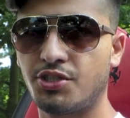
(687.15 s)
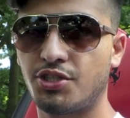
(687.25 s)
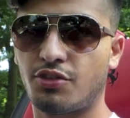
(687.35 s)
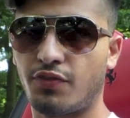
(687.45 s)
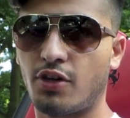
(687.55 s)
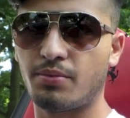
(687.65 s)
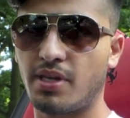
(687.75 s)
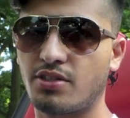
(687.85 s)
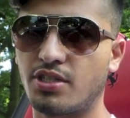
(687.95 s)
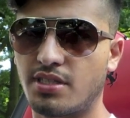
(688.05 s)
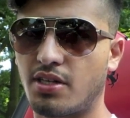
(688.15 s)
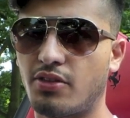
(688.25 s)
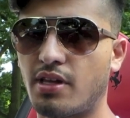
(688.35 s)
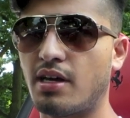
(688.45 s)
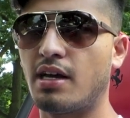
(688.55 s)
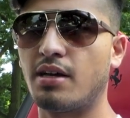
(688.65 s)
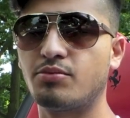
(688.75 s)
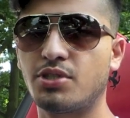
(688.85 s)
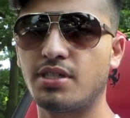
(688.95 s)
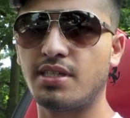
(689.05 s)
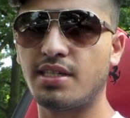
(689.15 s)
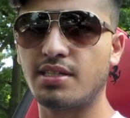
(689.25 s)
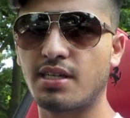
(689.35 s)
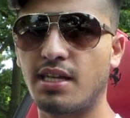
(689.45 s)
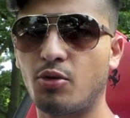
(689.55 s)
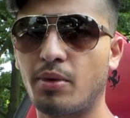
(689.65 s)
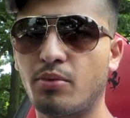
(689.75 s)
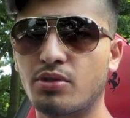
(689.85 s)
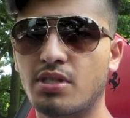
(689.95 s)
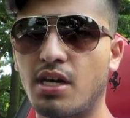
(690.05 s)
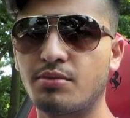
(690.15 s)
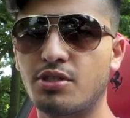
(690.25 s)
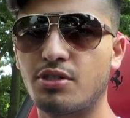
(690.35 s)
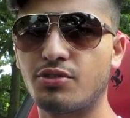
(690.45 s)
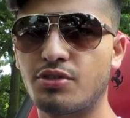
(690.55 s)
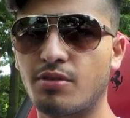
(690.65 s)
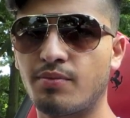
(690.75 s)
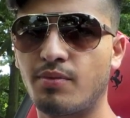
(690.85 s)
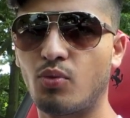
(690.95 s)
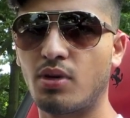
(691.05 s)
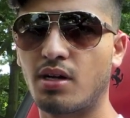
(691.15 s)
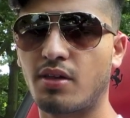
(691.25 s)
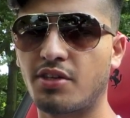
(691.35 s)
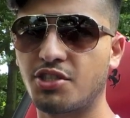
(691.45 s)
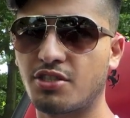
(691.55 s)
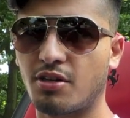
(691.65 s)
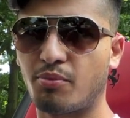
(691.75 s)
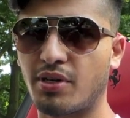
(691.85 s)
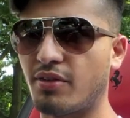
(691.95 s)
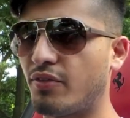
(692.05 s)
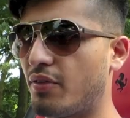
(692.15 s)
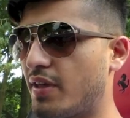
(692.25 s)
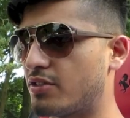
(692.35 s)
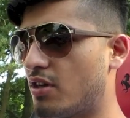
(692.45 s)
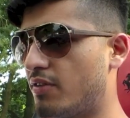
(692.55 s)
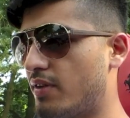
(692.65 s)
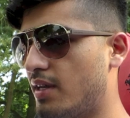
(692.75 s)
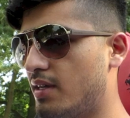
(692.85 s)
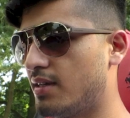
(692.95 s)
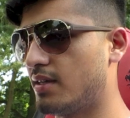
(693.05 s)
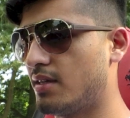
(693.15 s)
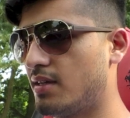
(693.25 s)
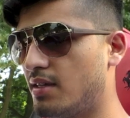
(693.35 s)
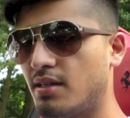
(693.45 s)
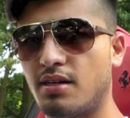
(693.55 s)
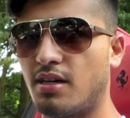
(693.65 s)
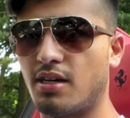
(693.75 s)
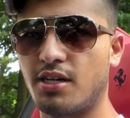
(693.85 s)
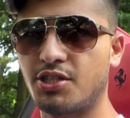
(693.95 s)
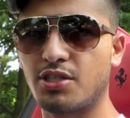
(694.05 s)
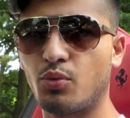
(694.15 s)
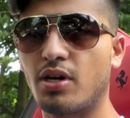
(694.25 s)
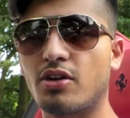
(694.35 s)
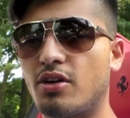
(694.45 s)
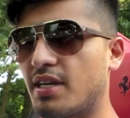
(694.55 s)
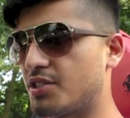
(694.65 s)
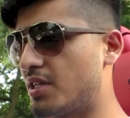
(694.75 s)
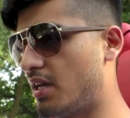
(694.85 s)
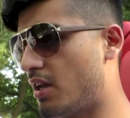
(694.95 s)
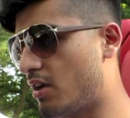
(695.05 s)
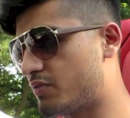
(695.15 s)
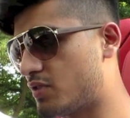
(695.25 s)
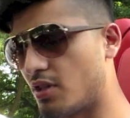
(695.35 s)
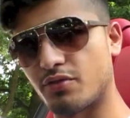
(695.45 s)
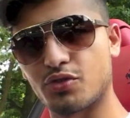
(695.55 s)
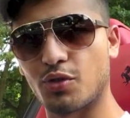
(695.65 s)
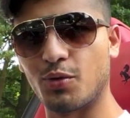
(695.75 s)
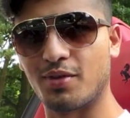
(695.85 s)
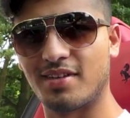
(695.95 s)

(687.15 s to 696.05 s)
She just phoned me and she said that um, she needs a little bit more time to do some work. I think she's got to print a few things off. Oh, she's a workaholic. She loves, loves school.